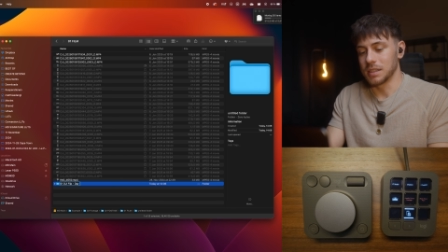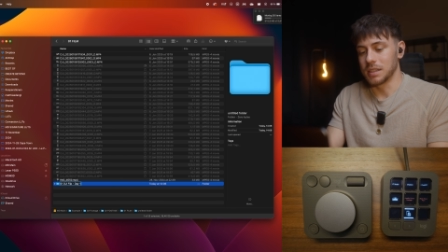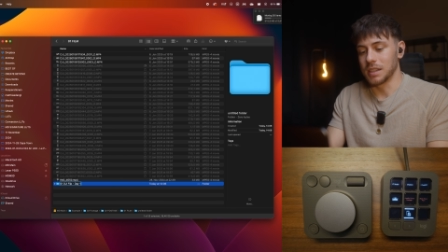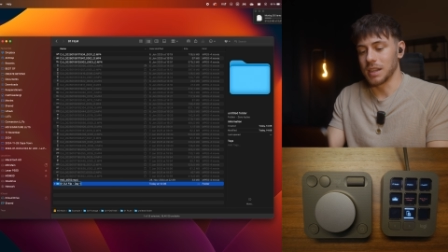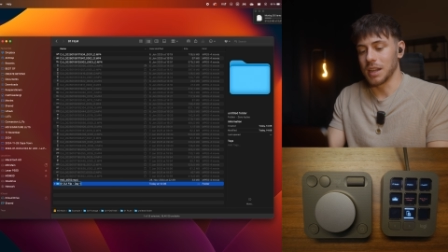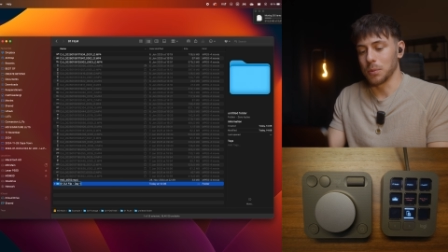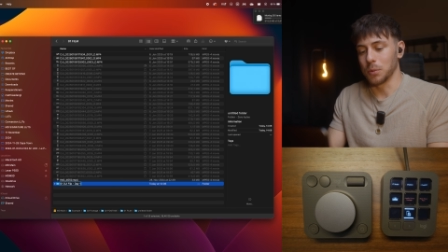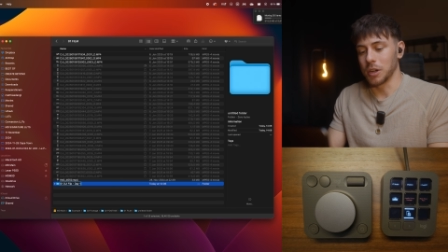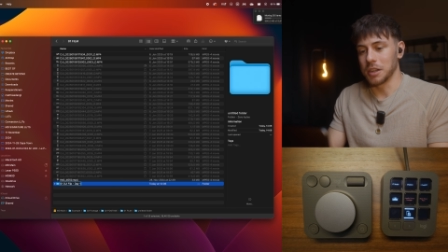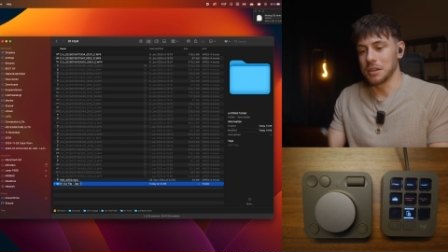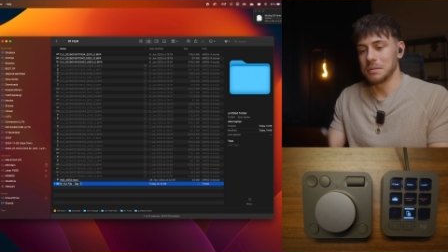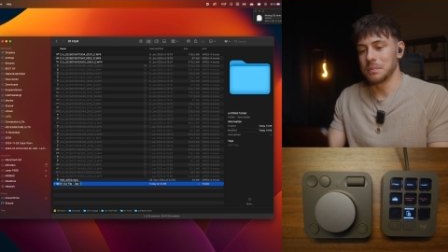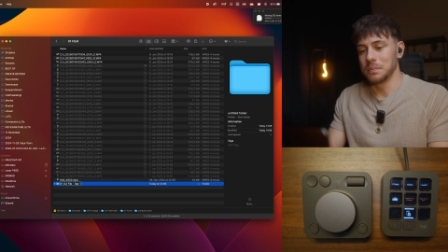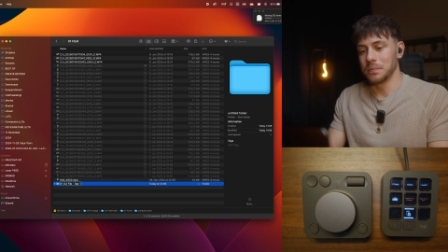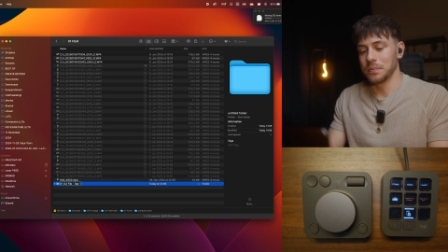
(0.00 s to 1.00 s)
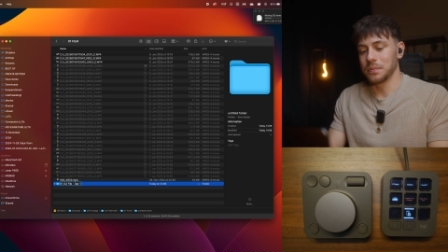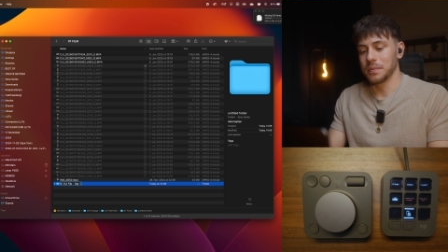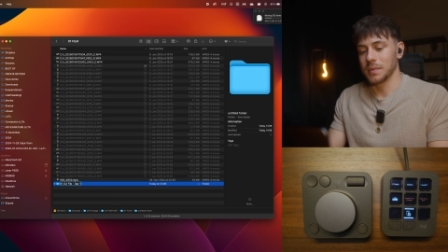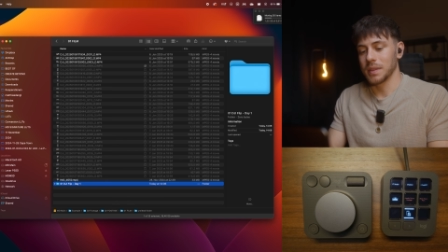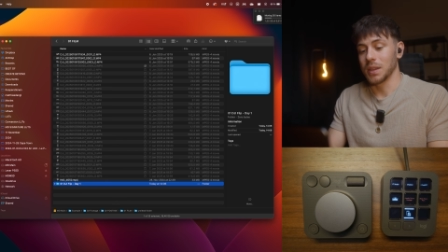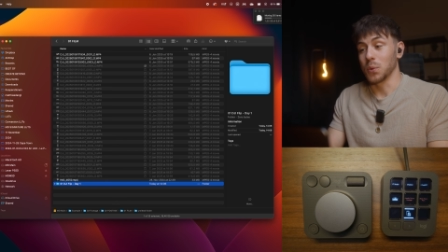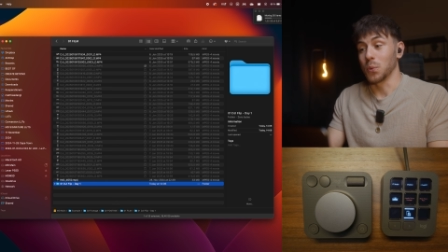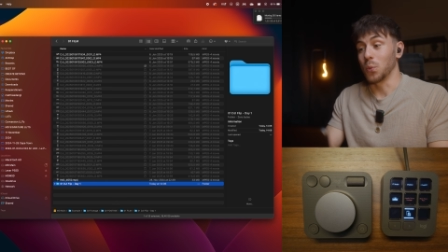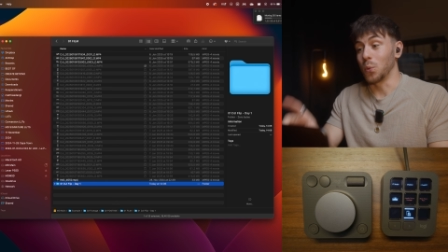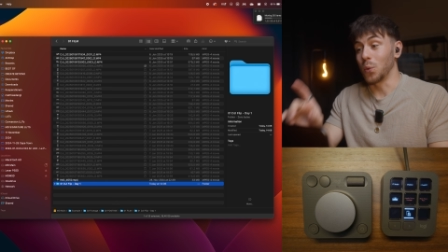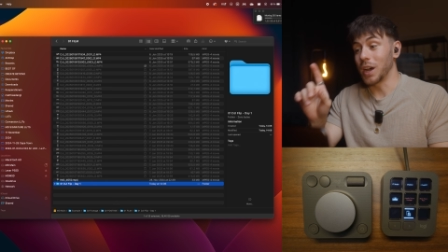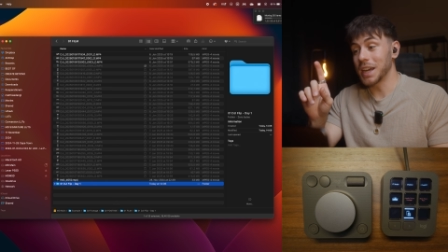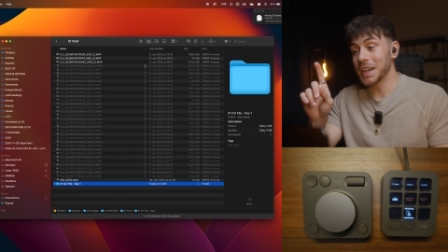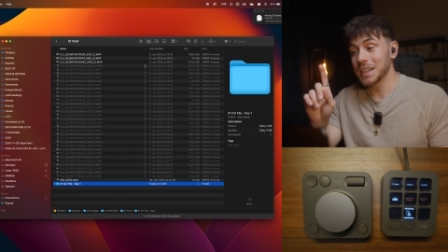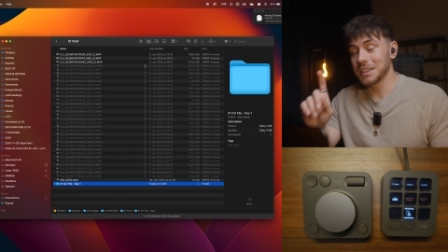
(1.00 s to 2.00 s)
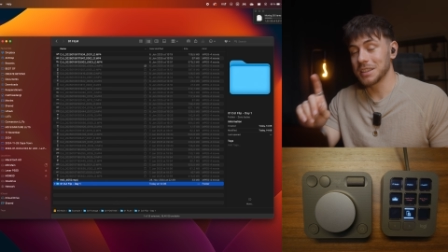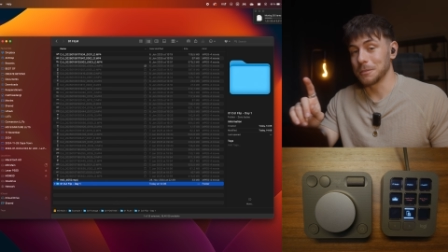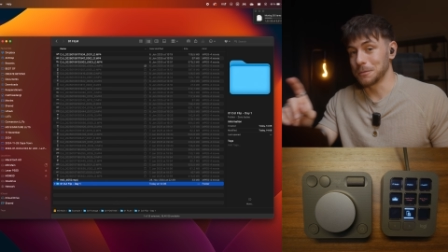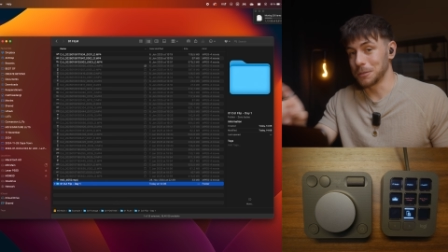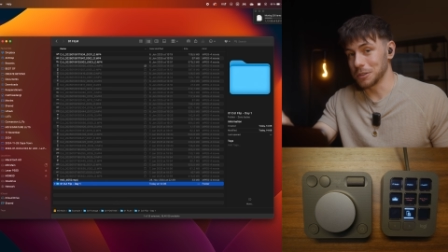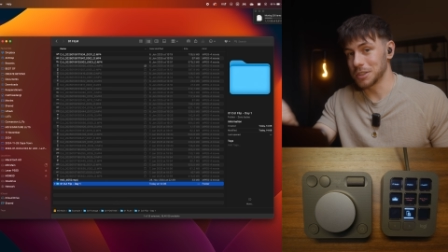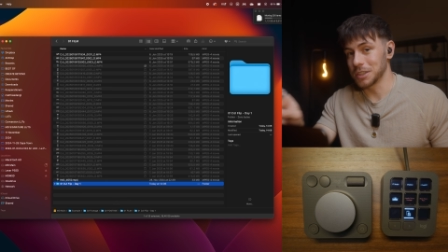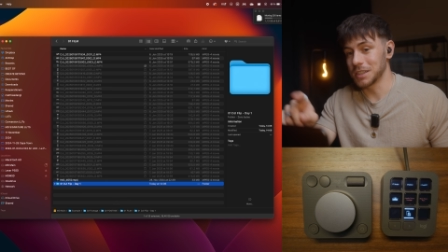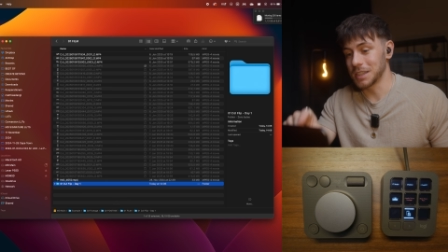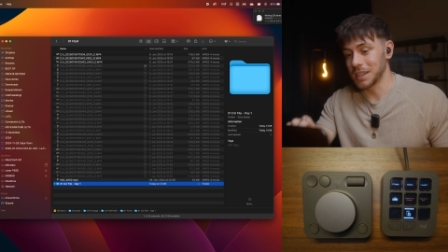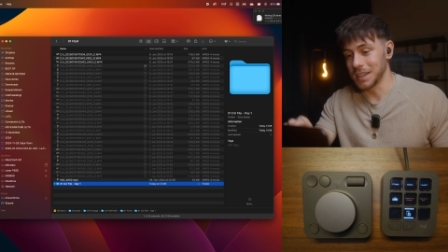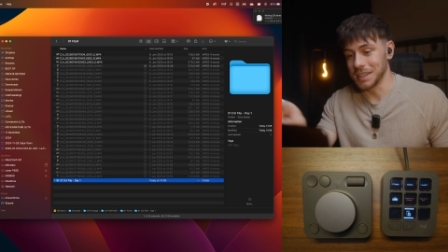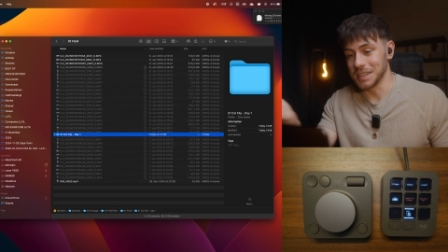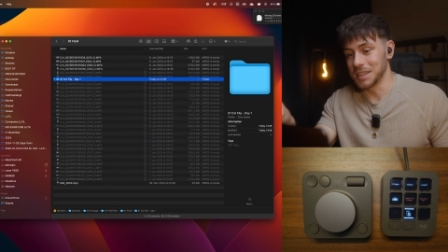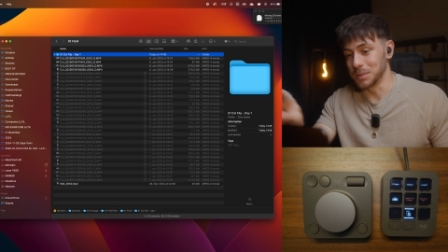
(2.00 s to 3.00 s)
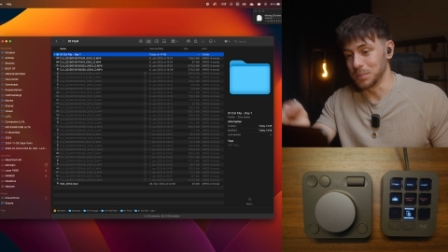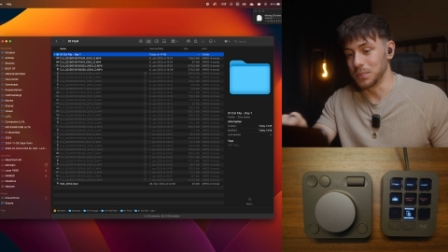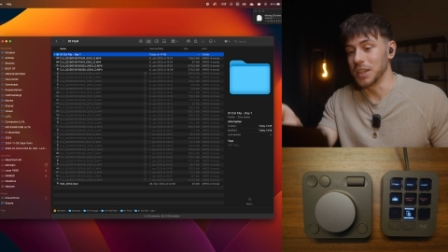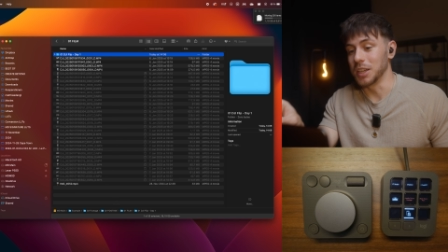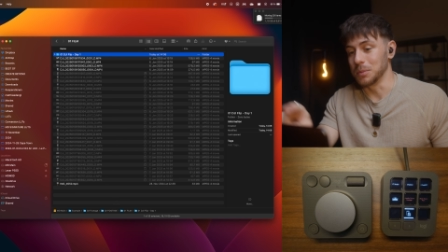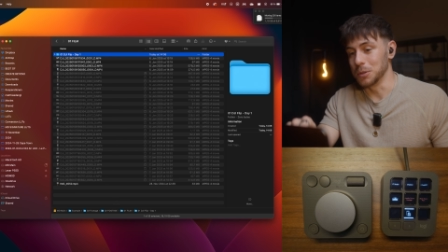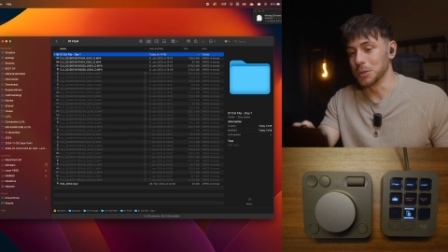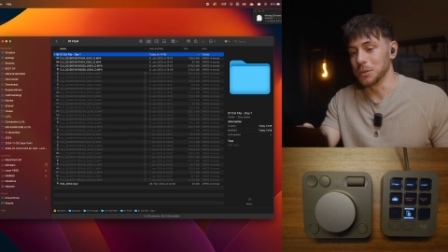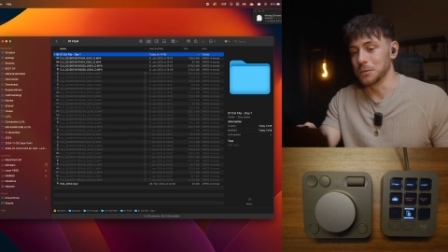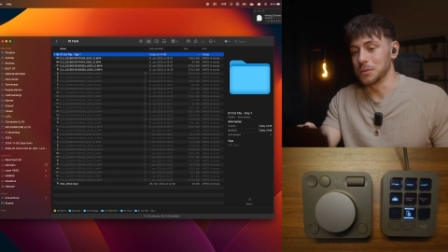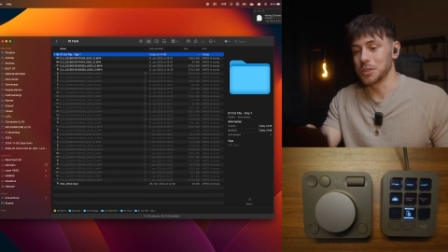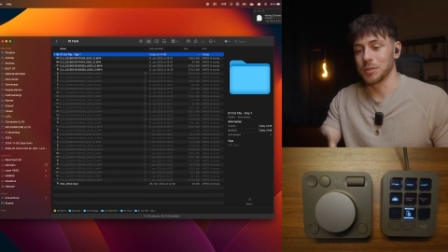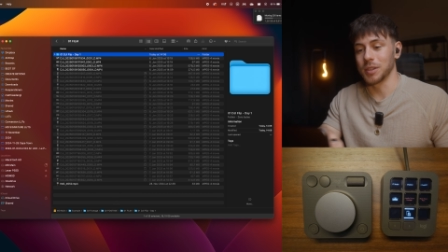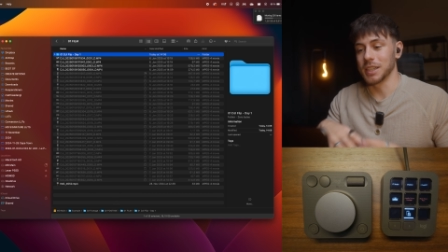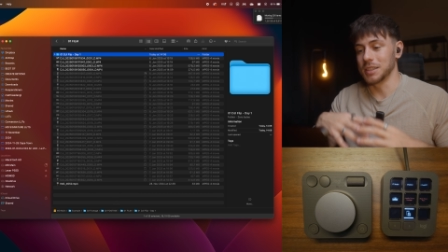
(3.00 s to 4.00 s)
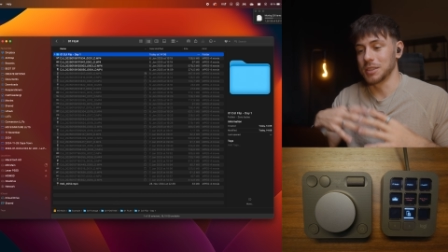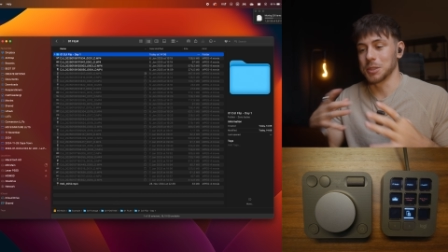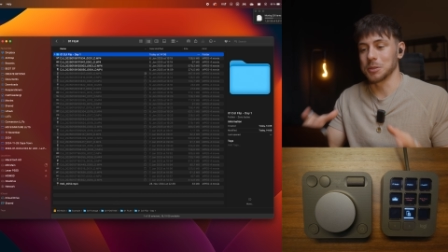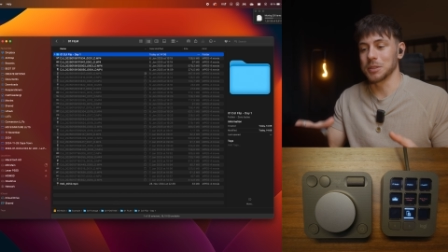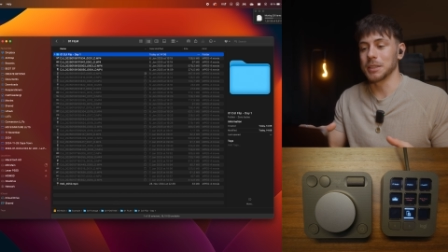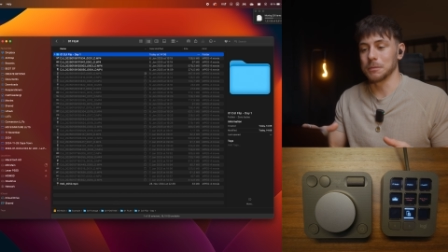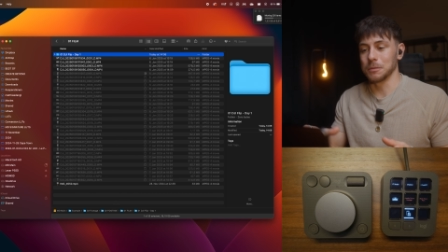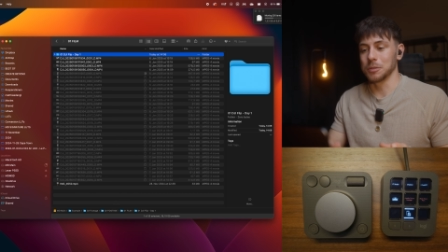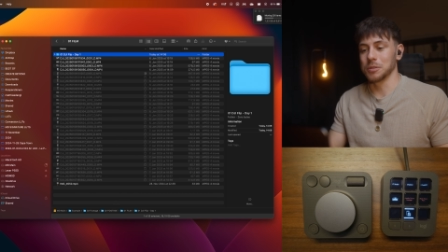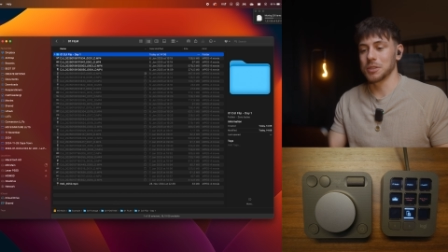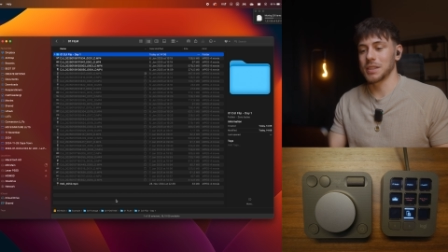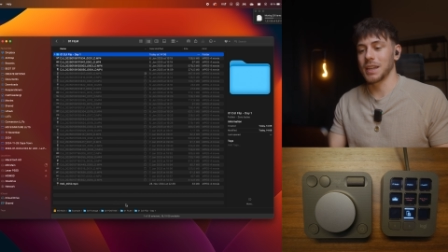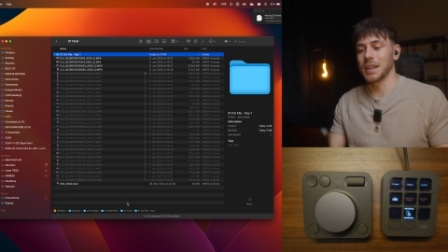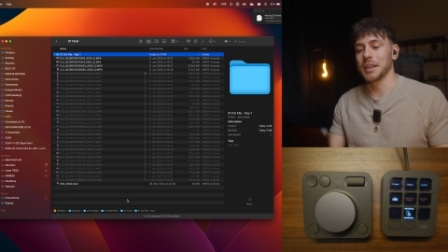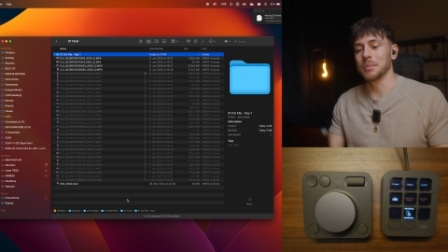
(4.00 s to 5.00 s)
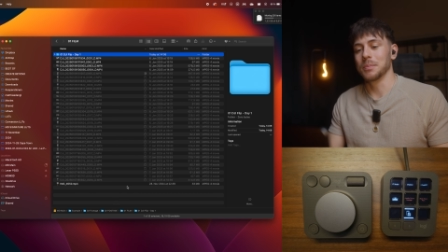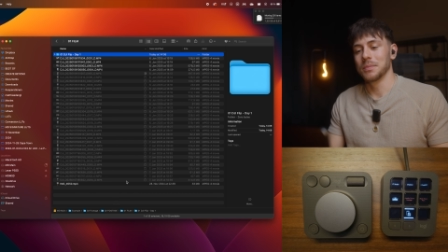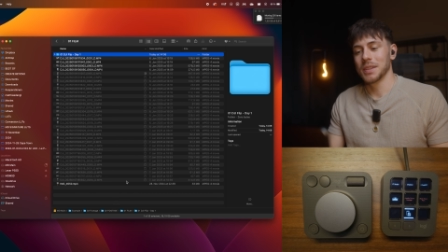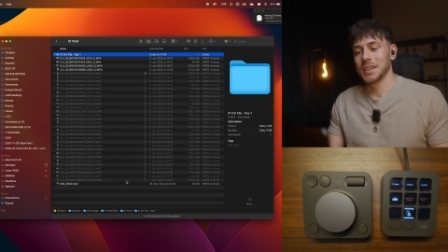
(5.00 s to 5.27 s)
day 1, while the footage is being moved, so I don't even lose time.